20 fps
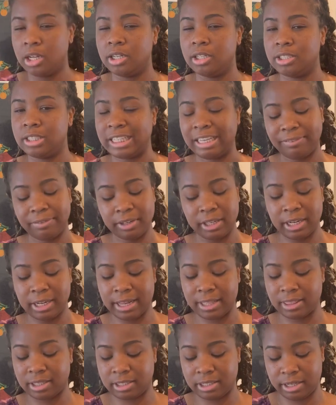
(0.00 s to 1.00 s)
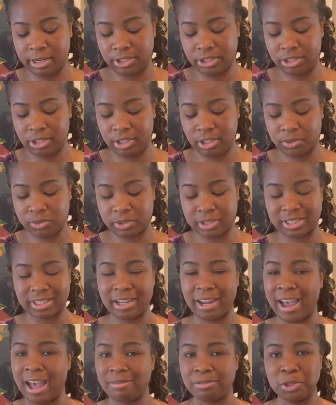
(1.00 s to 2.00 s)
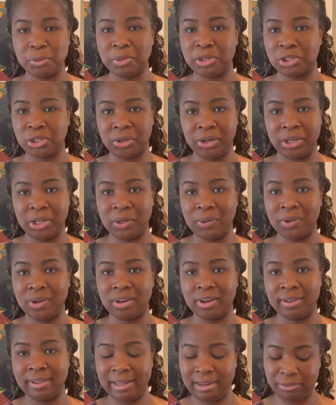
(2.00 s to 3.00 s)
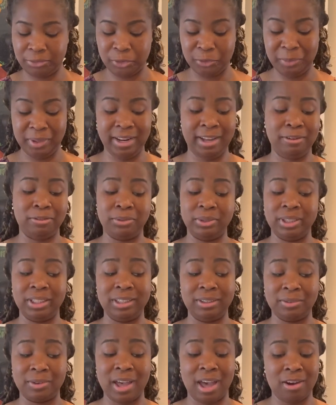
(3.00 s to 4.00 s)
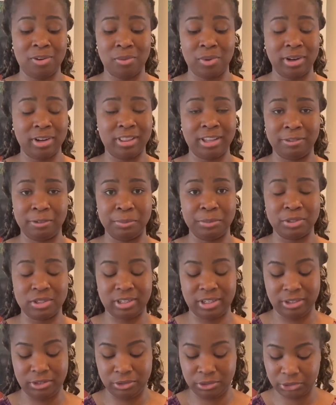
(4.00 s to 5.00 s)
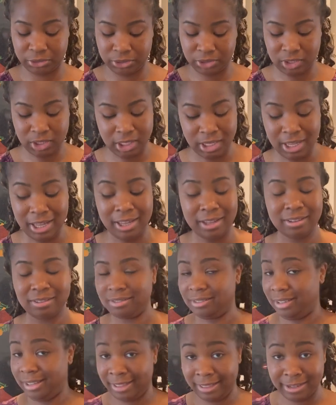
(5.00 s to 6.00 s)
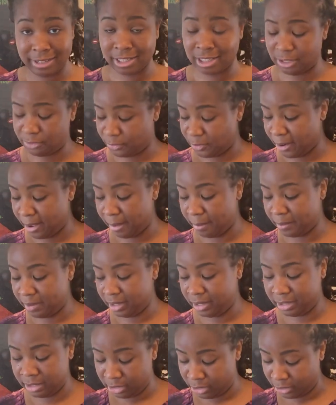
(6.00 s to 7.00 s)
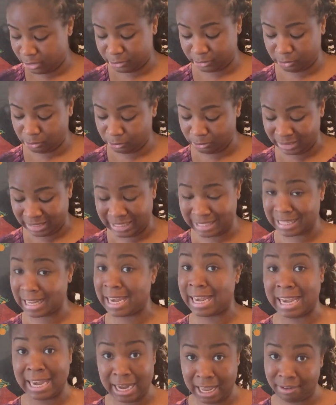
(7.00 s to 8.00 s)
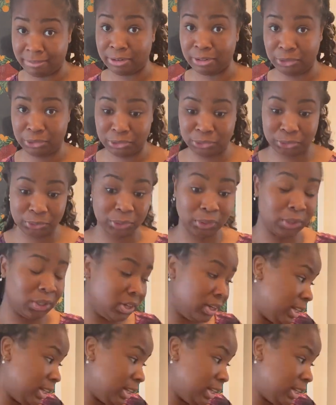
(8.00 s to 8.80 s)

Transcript: Definitely not the Sage Teak because I have too much green going on in that room, and I really kind of wanted that room to stay neutral. And this is from a girl who is never neutral on